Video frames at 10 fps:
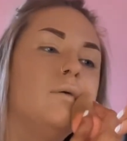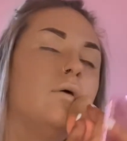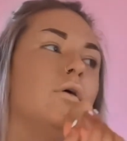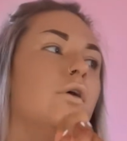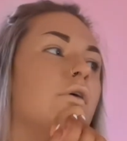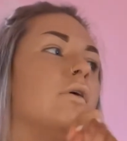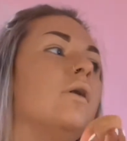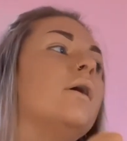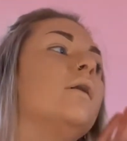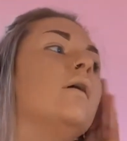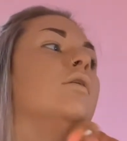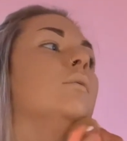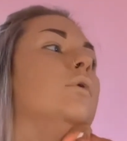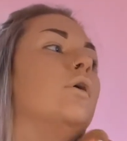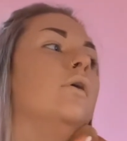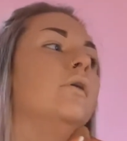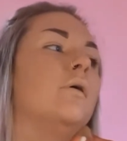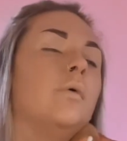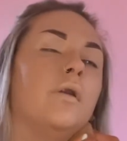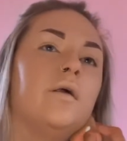or using like a different bronzer.
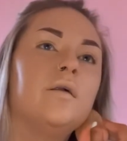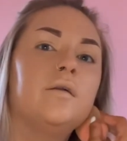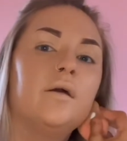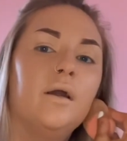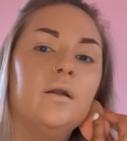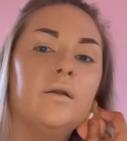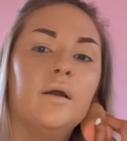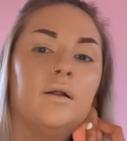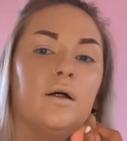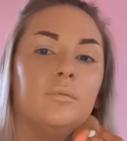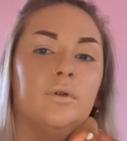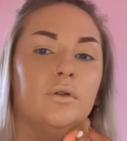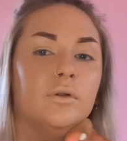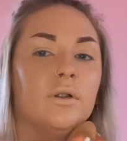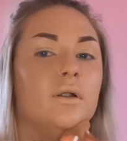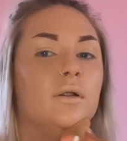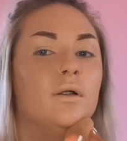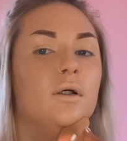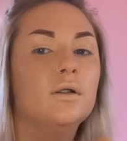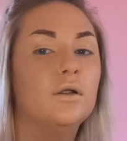But this is the kind of thing that I've been doing.
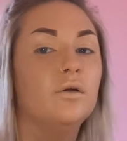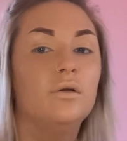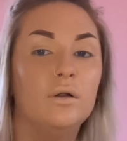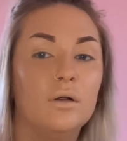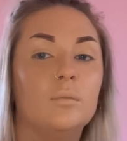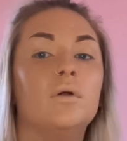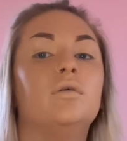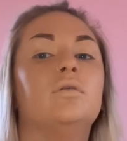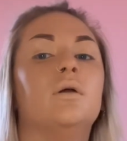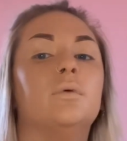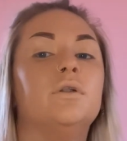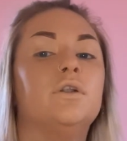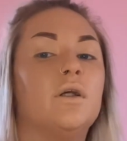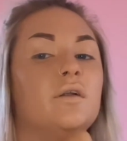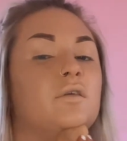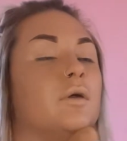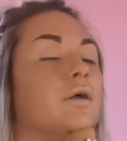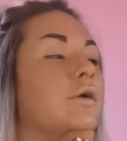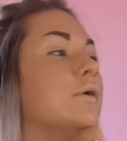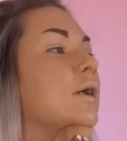Can you see all my flipping chins when I
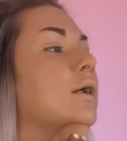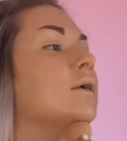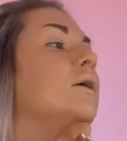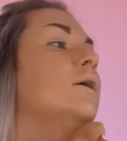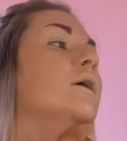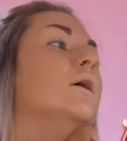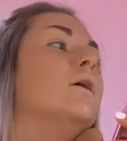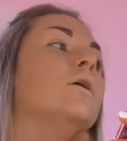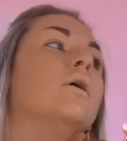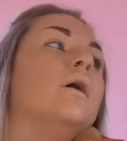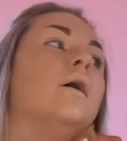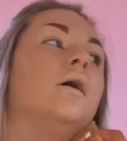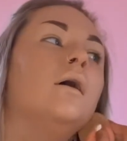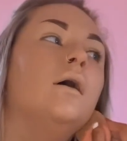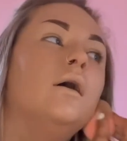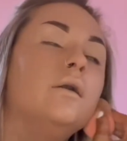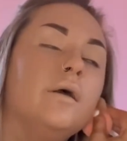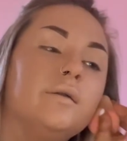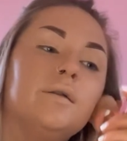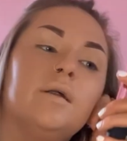do that? Great.
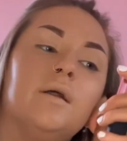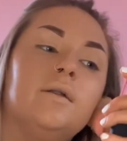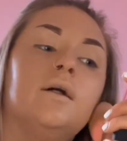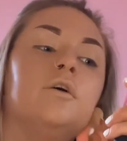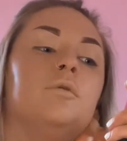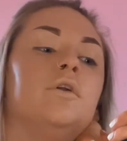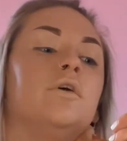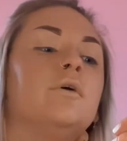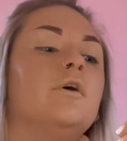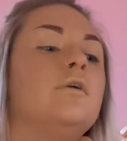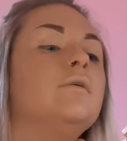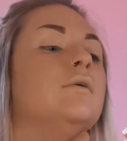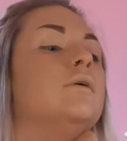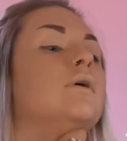This is the thing that I've been doing